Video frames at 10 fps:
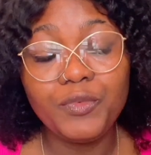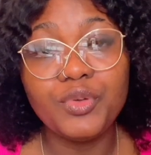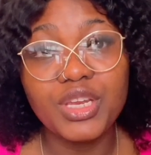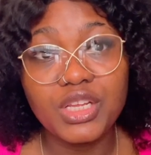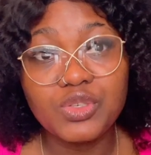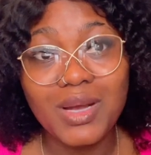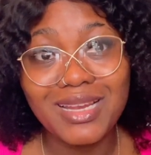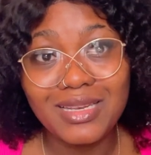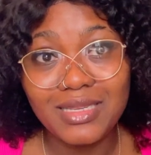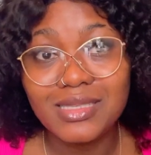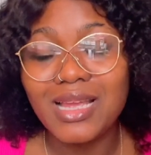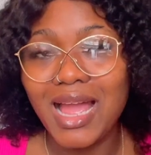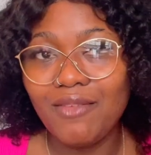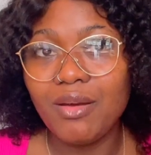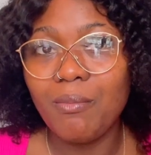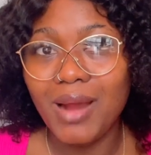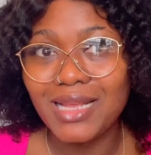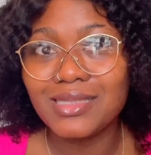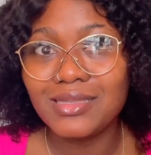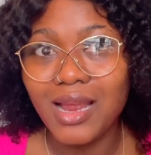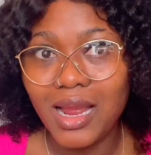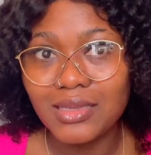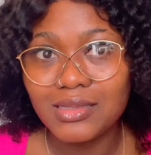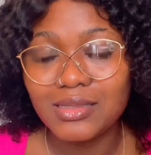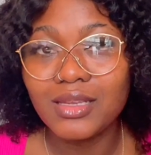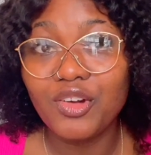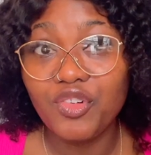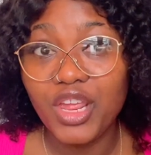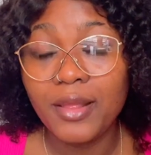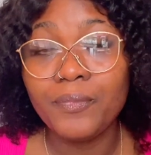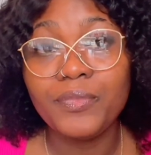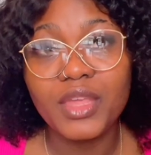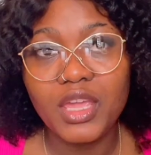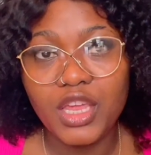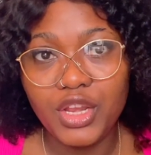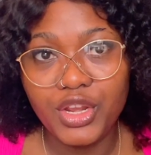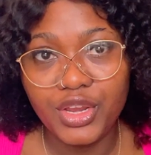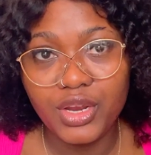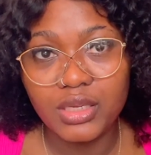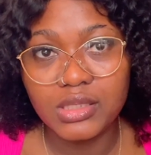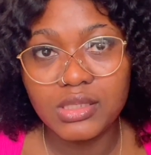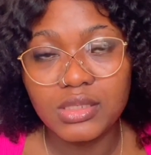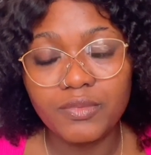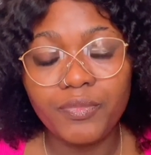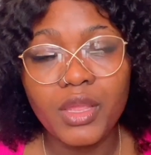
you need to at least have a master's degree in nursing.